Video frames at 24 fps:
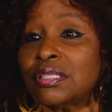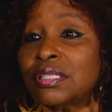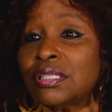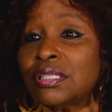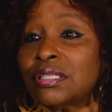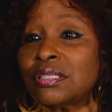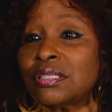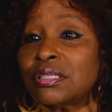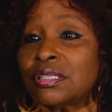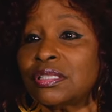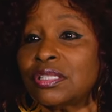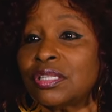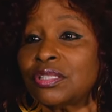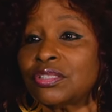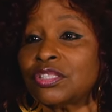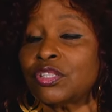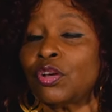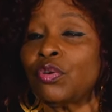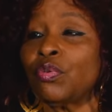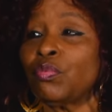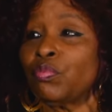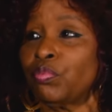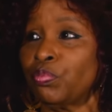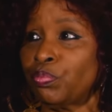And, you know,
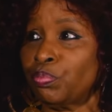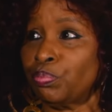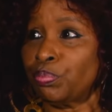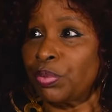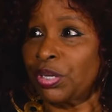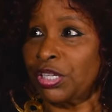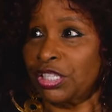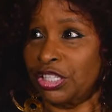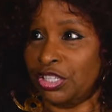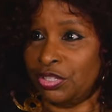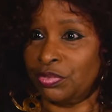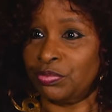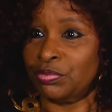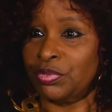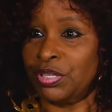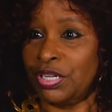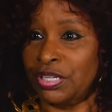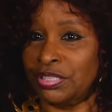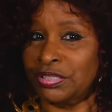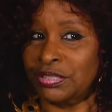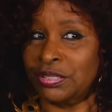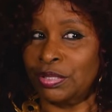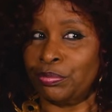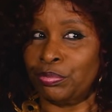so, but
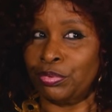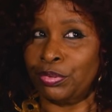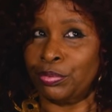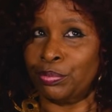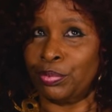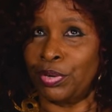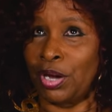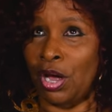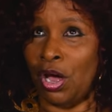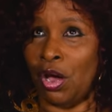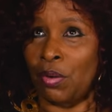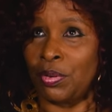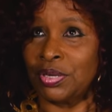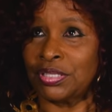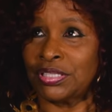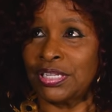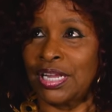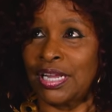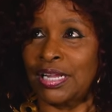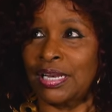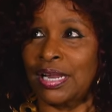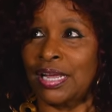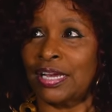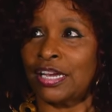the, we, we always
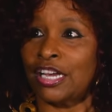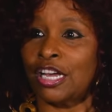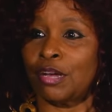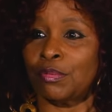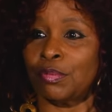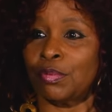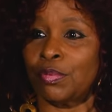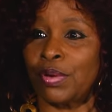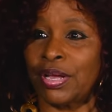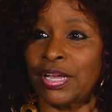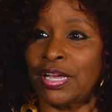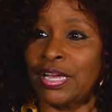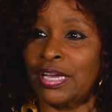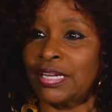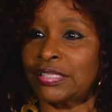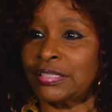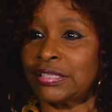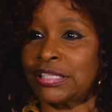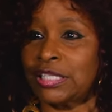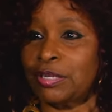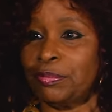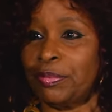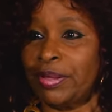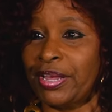had like a couple of white
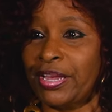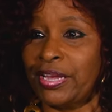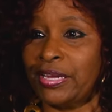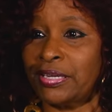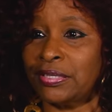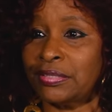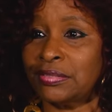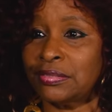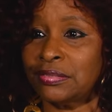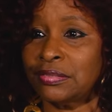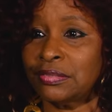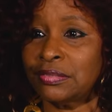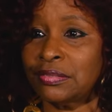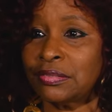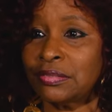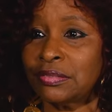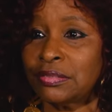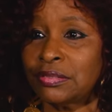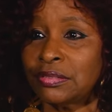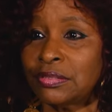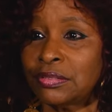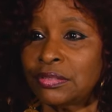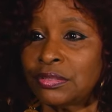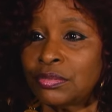guys in the band.
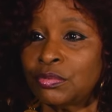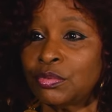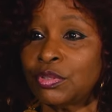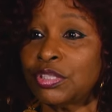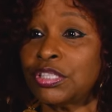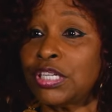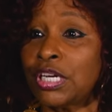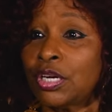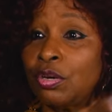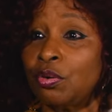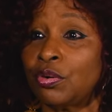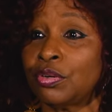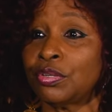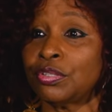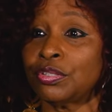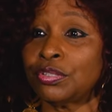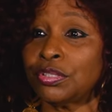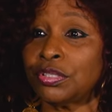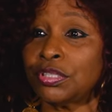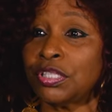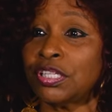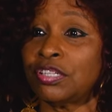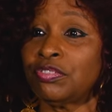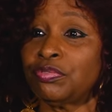We would take
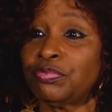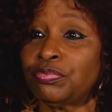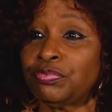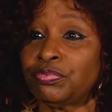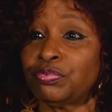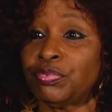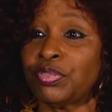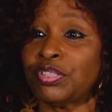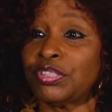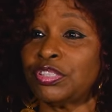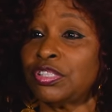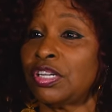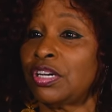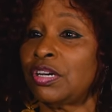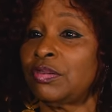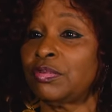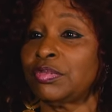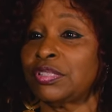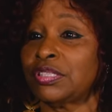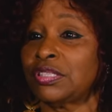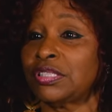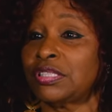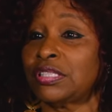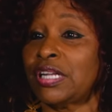orders if we saw it
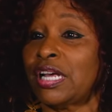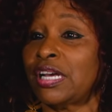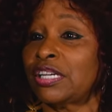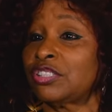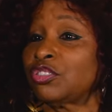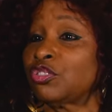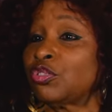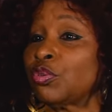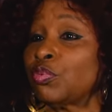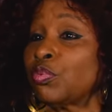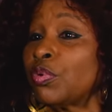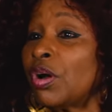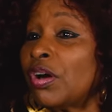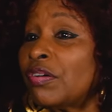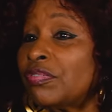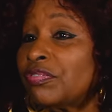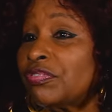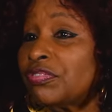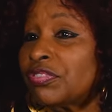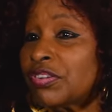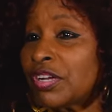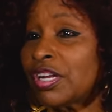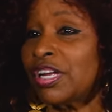was oh. extra rough.